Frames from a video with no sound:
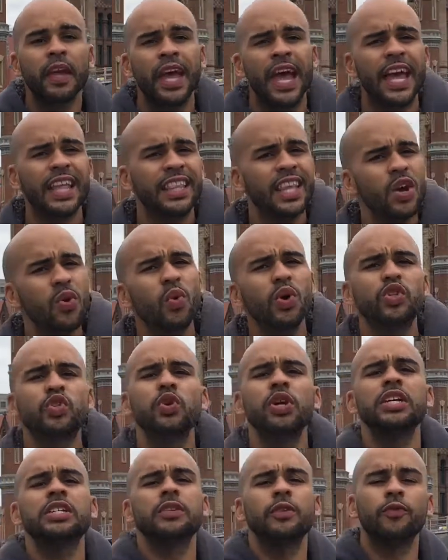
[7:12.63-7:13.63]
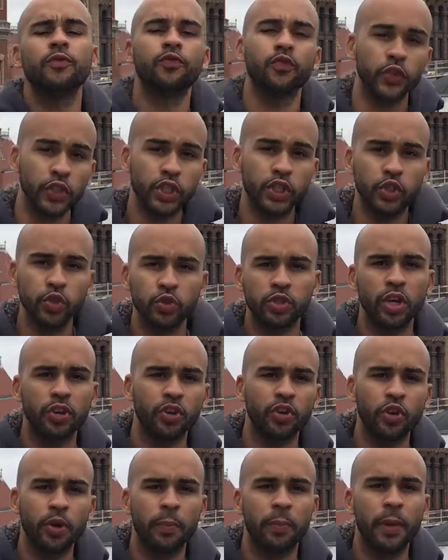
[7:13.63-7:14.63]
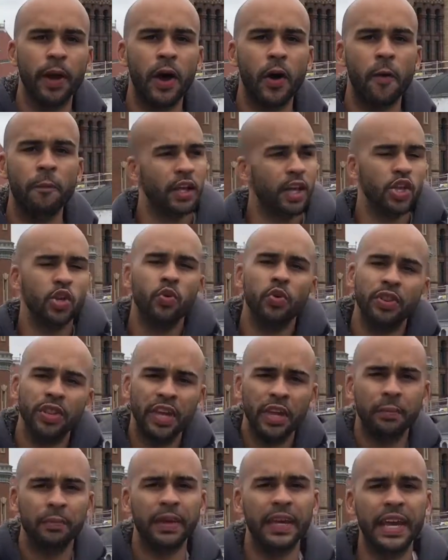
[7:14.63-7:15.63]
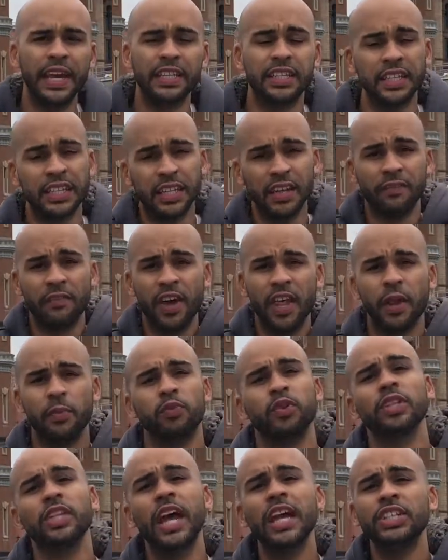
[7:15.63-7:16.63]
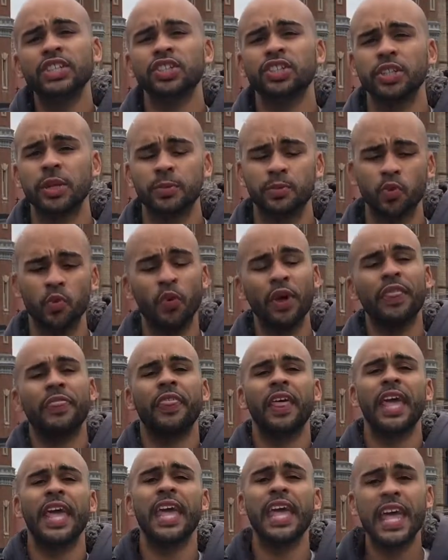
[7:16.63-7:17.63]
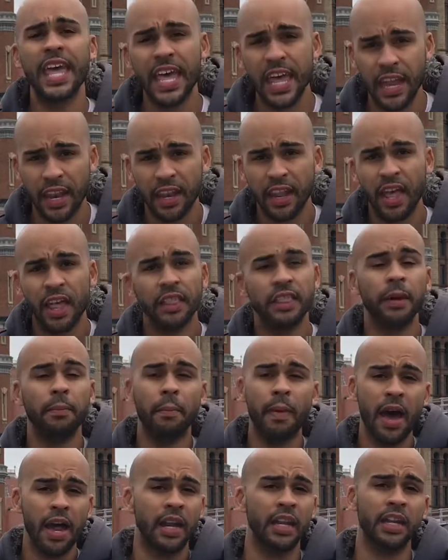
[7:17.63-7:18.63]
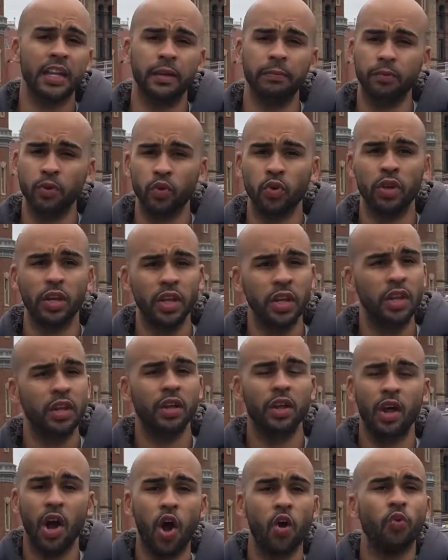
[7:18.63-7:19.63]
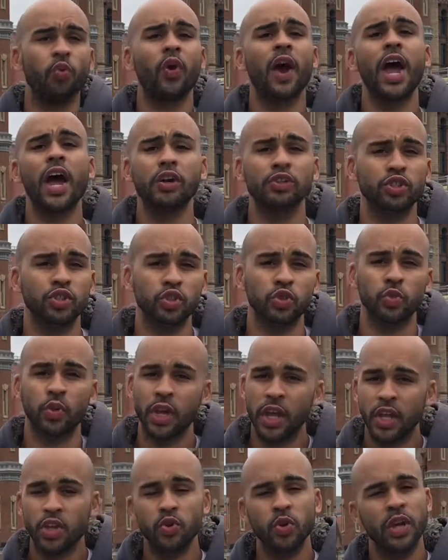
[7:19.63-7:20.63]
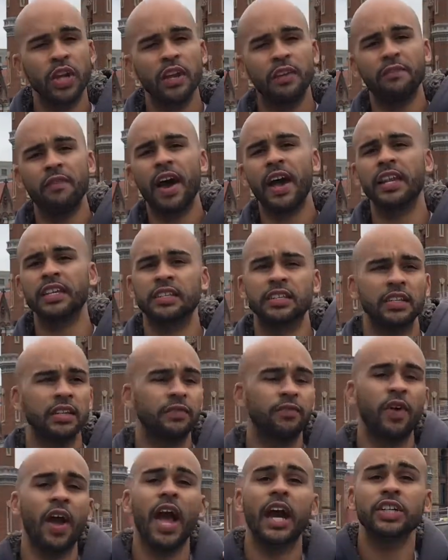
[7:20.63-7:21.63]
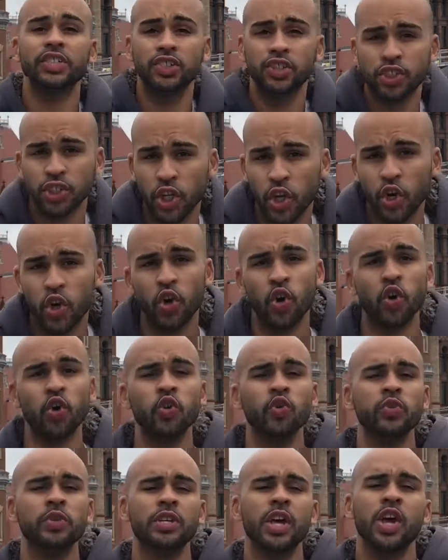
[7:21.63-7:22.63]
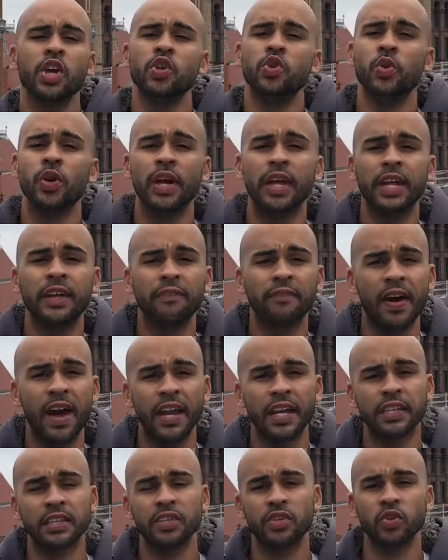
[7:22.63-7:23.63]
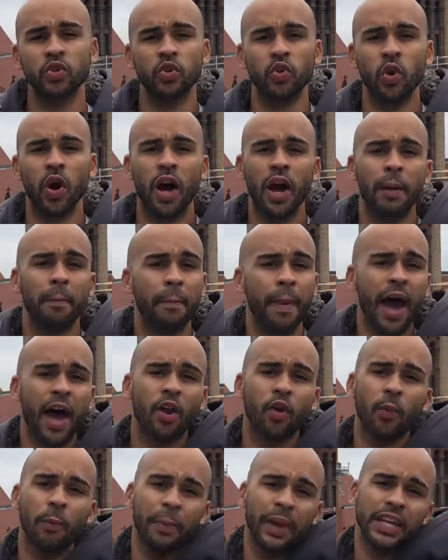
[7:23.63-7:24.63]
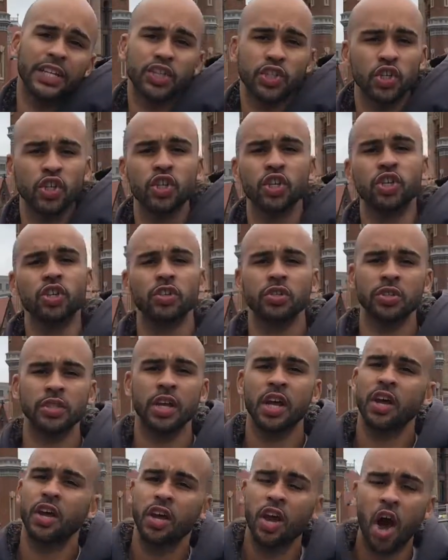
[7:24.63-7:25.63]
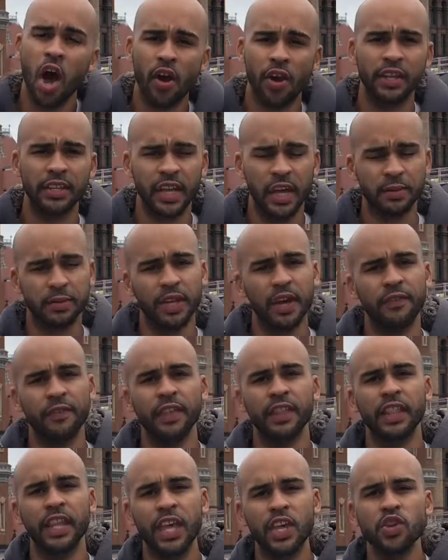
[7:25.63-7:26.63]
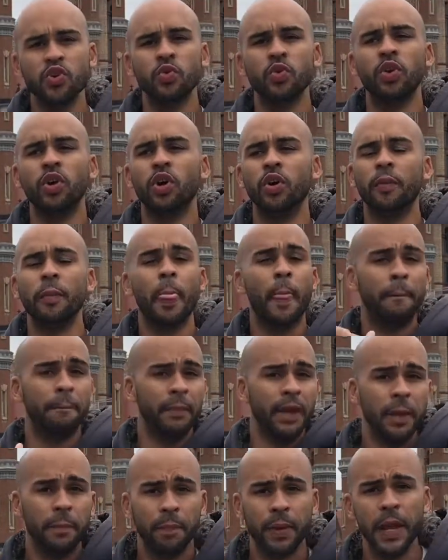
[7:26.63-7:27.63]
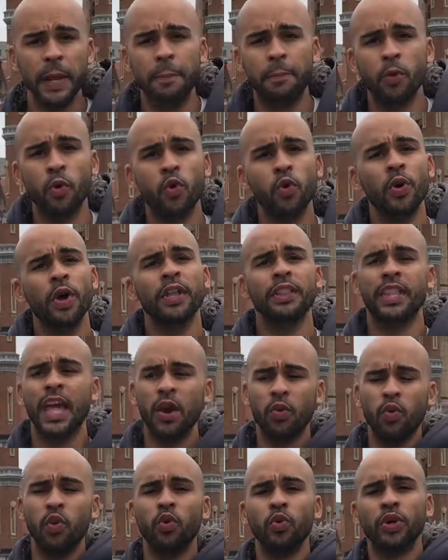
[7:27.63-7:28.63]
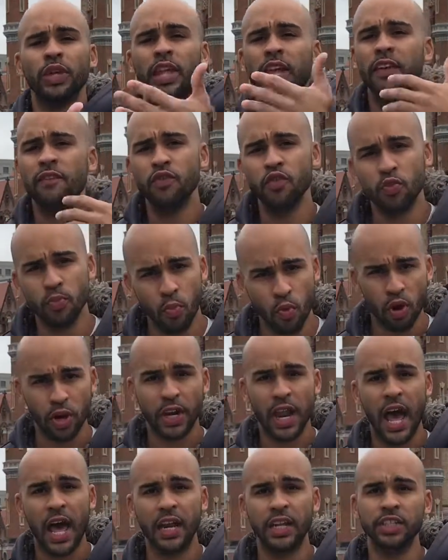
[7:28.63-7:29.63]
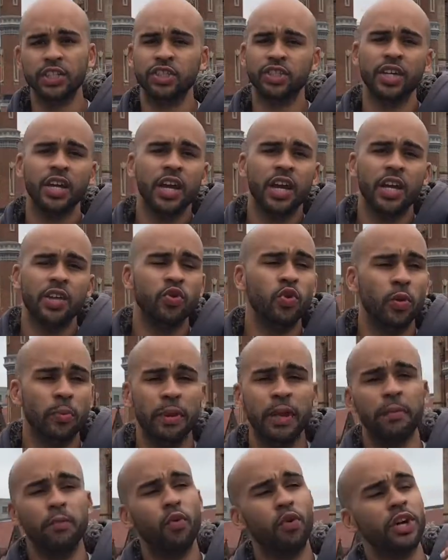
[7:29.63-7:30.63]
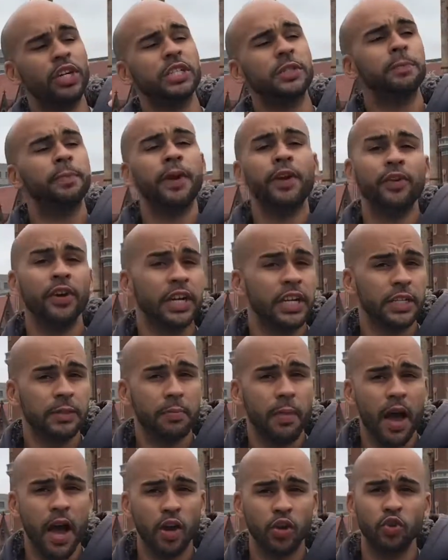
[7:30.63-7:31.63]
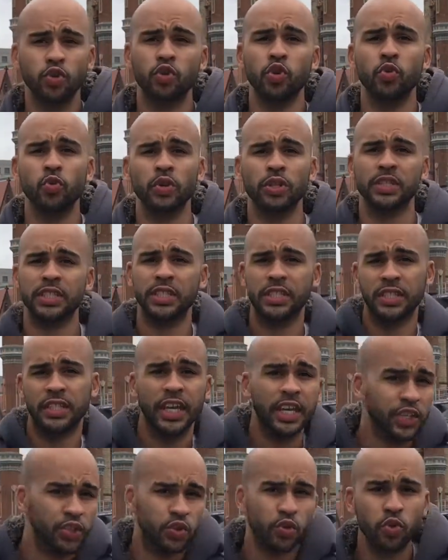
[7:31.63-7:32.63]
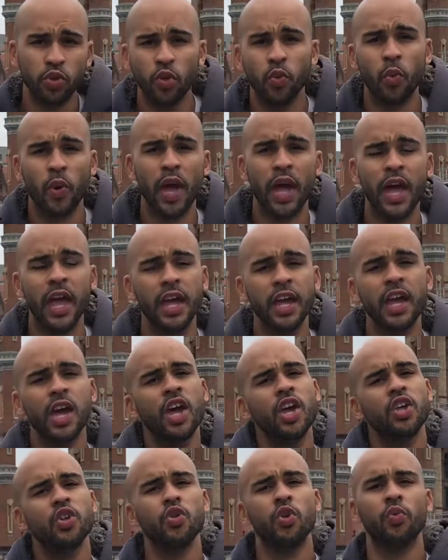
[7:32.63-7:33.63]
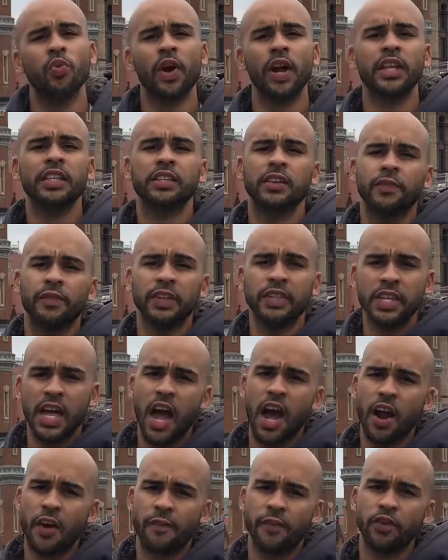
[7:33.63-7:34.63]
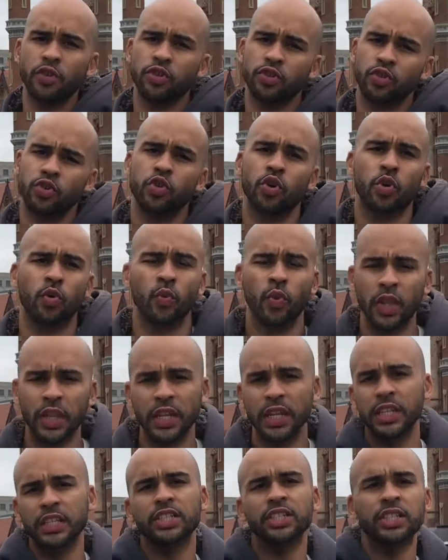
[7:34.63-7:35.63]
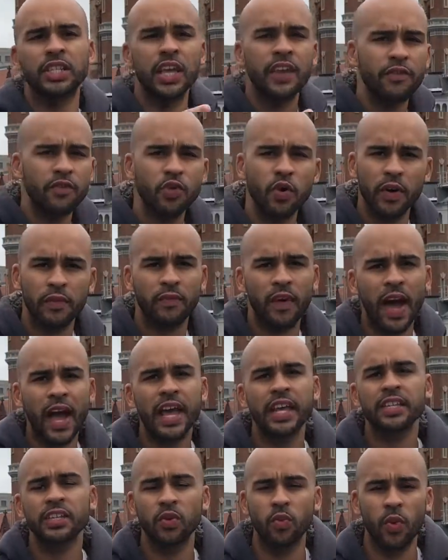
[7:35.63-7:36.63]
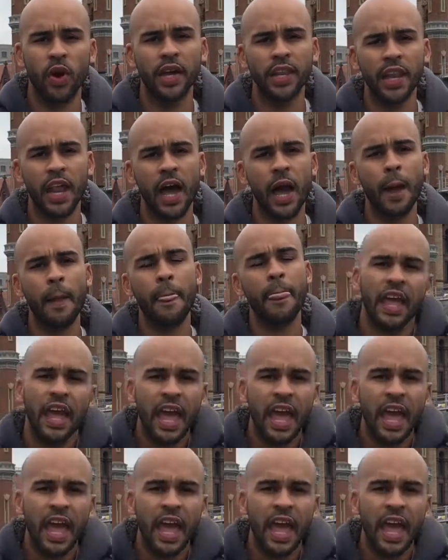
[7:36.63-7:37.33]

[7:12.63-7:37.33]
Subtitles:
And then once you get some free shoots under your belt, you will then begin to develop relationships within the modeling community around you. You'll get invited to fashion shows. You'll get invited to model mixers, all that type of stuff. And then you will meet people. They will give you more knowledge. You will meet more experienced models who will teach you the way. You will run into photographers who are willing to just give you advice and whatnot.